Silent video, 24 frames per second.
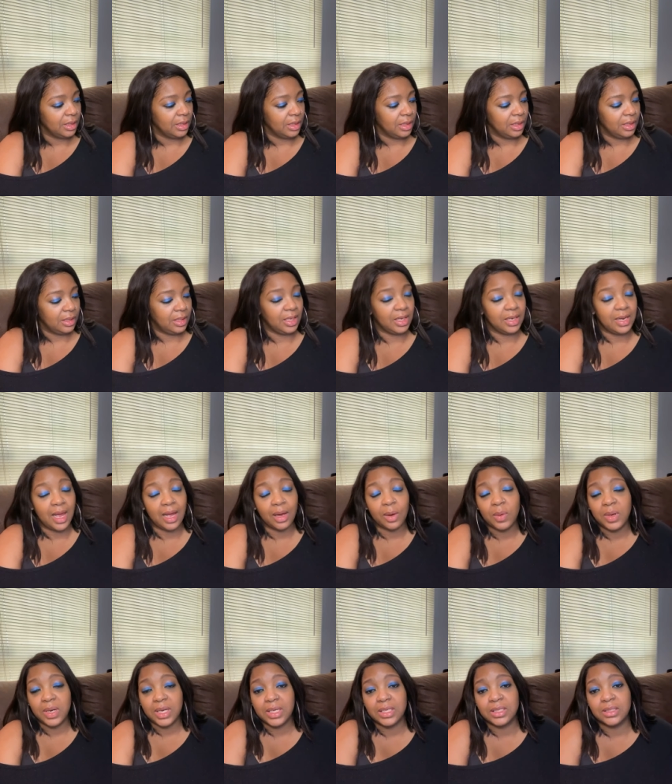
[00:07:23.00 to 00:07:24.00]
the
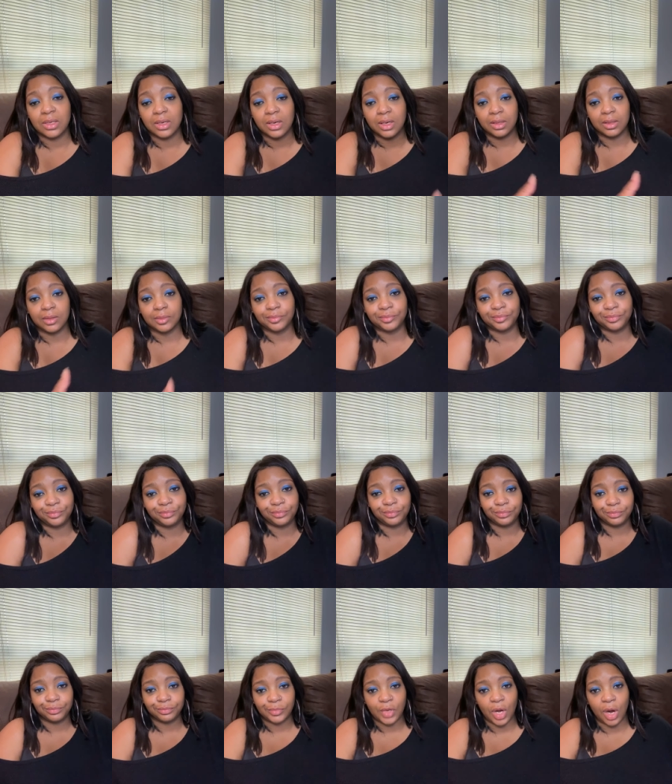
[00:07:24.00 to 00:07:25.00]
inequities are
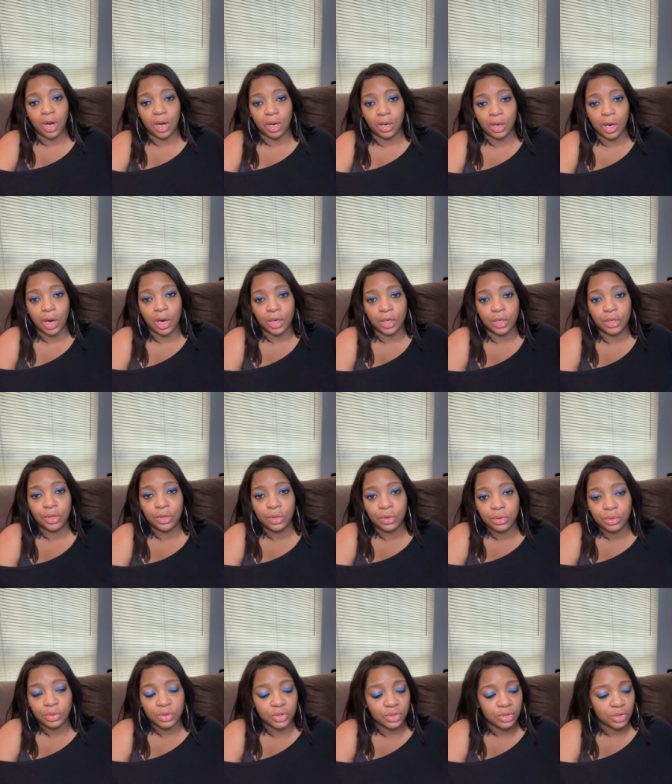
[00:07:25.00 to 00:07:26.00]
are are
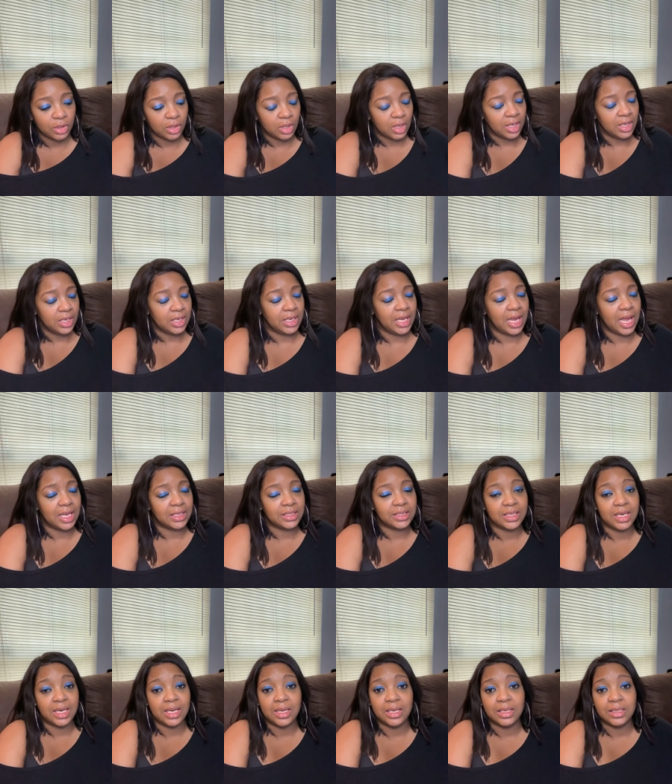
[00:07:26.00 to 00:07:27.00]
huge. Yes,
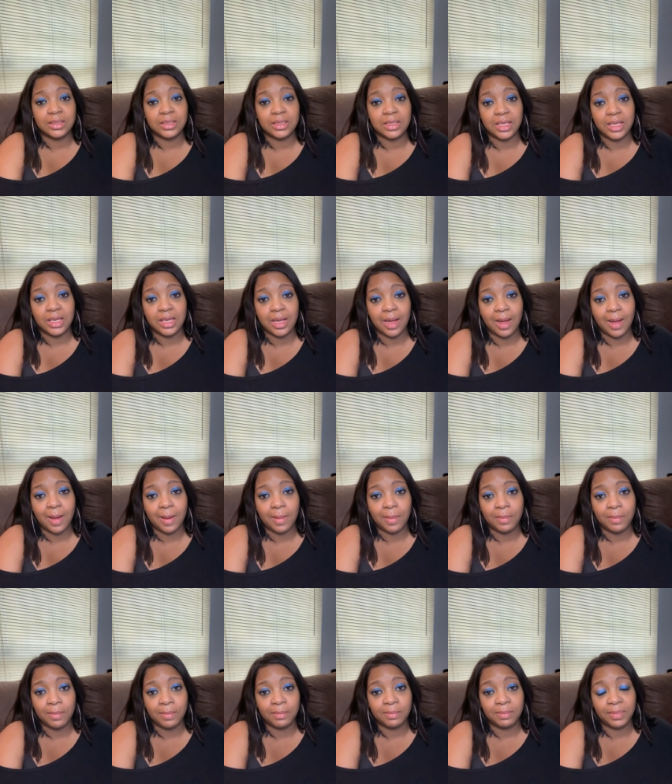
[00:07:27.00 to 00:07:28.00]
it is the
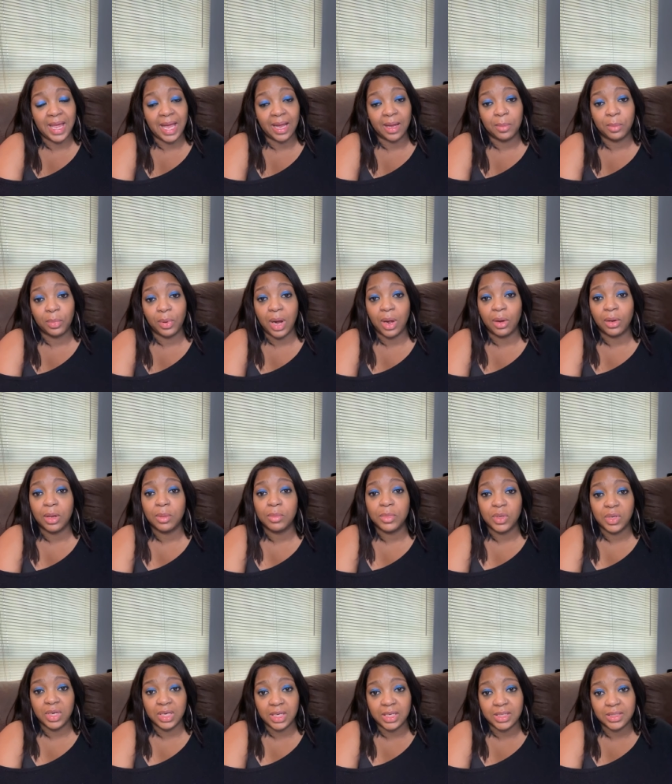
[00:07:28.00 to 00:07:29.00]
um, black and brown
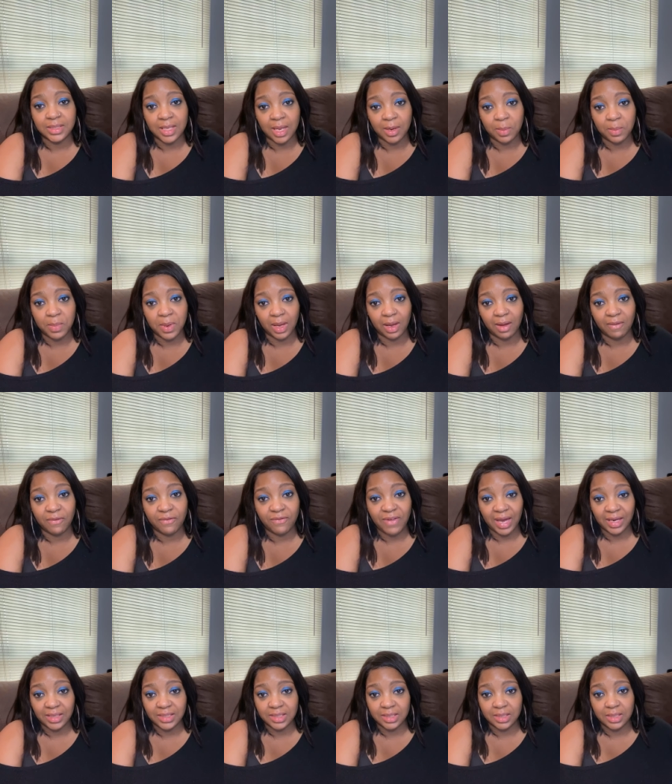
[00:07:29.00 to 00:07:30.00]
communities that are being
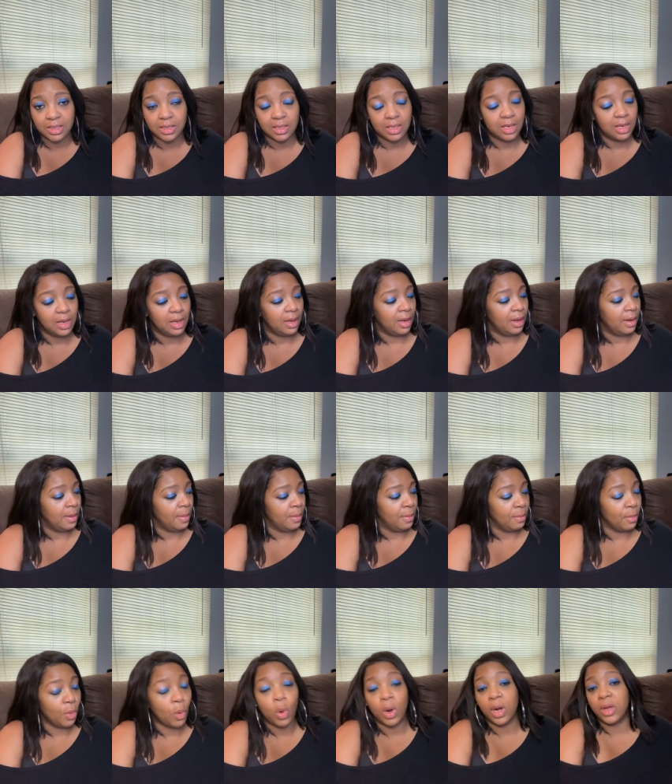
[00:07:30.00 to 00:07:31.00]
affected
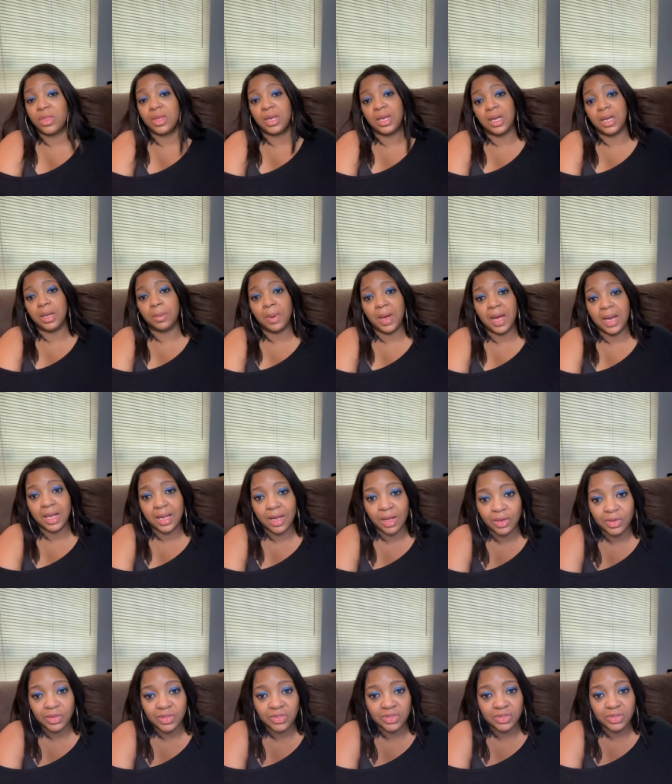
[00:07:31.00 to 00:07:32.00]
more than anybody
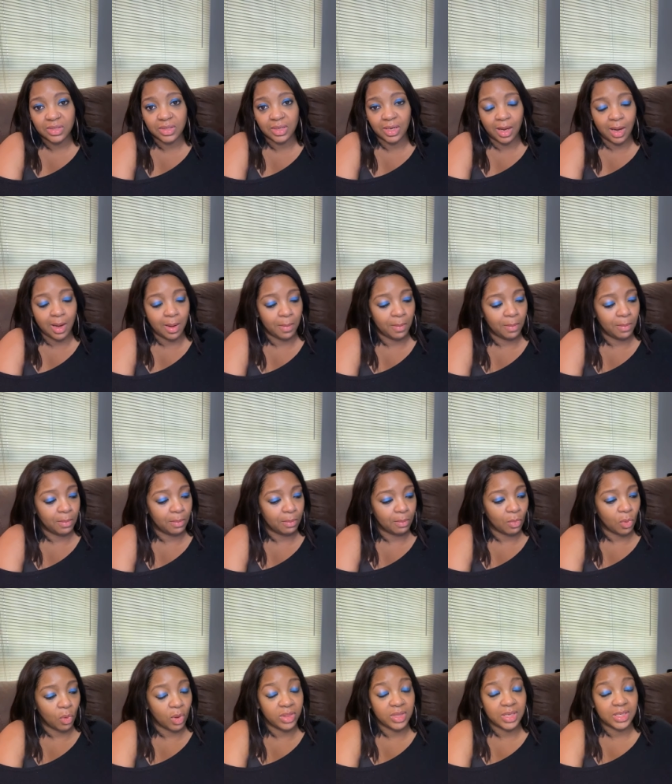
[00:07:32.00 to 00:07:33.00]
else um,
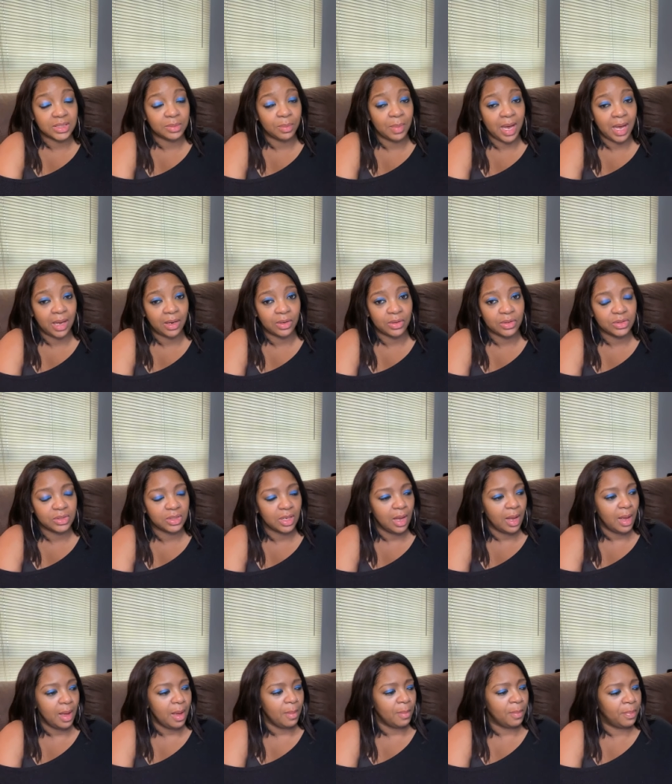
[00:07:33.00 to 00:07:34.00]
on these matters.
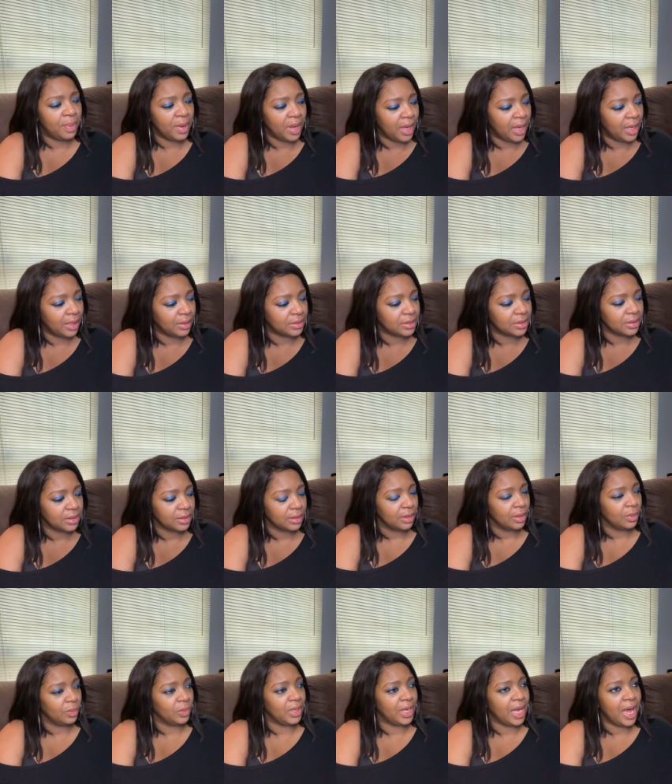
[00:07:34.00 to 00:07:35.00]
But
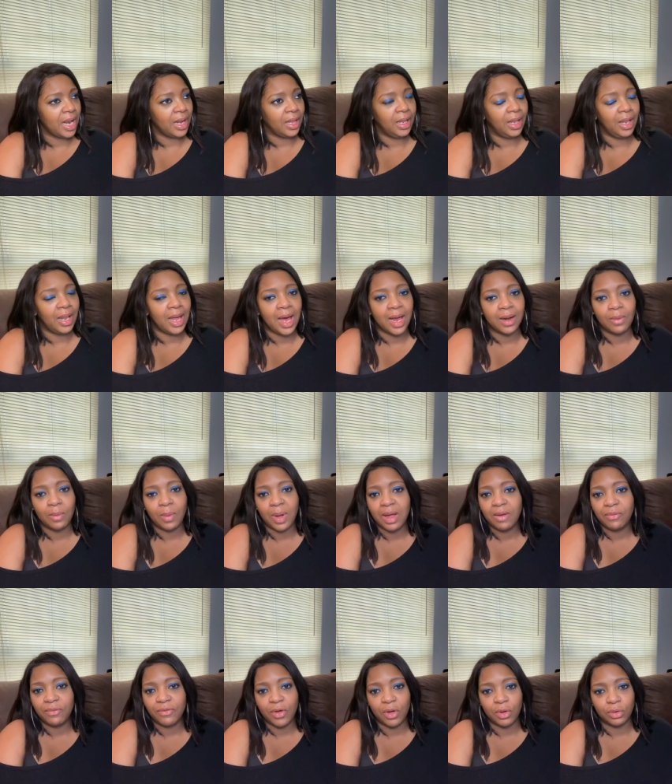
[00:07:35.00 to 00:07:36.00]
we got a lot of
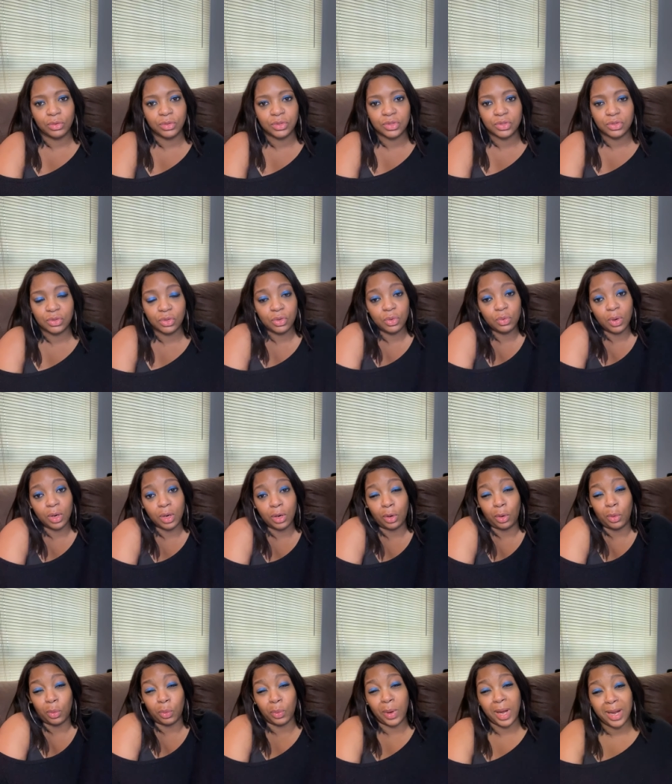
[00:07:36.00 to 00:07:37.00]
white folks who are
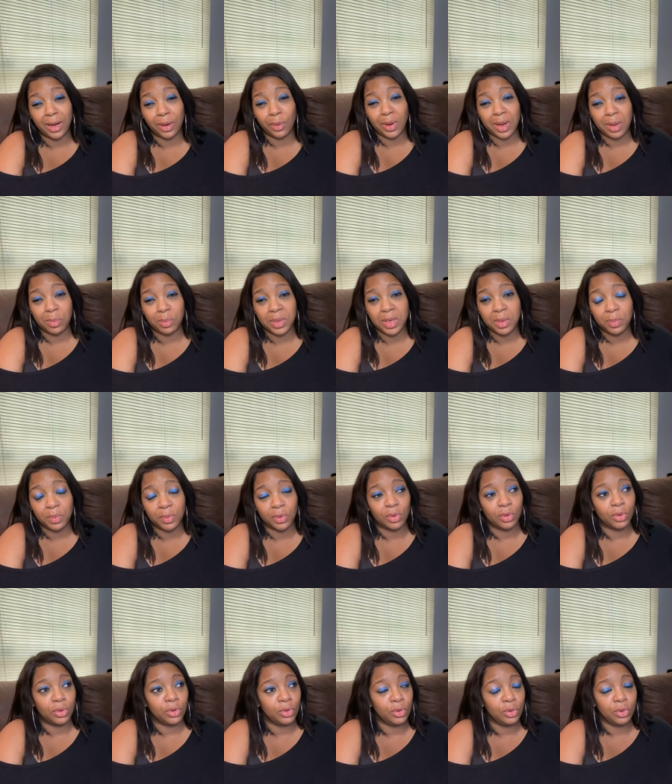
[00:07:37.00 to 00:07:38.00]
great, great people
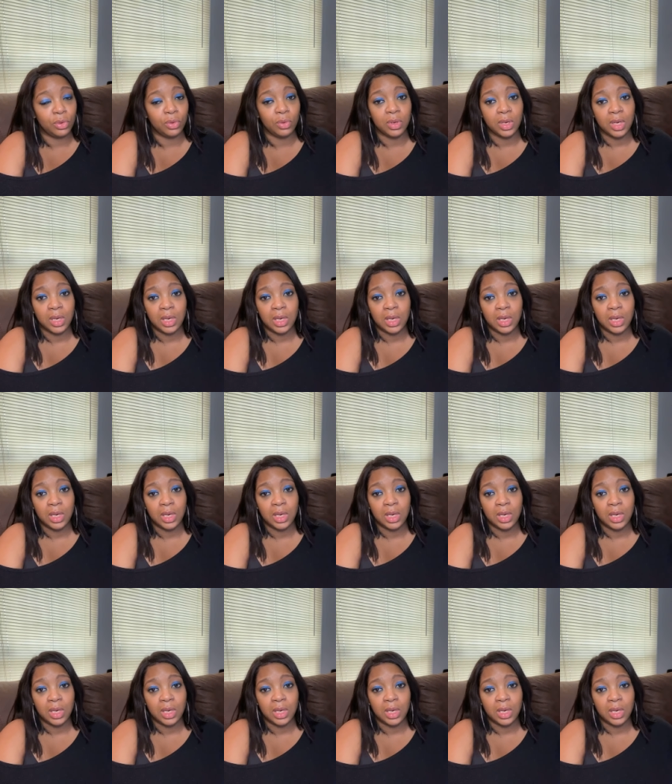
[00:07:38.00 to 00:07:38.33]
who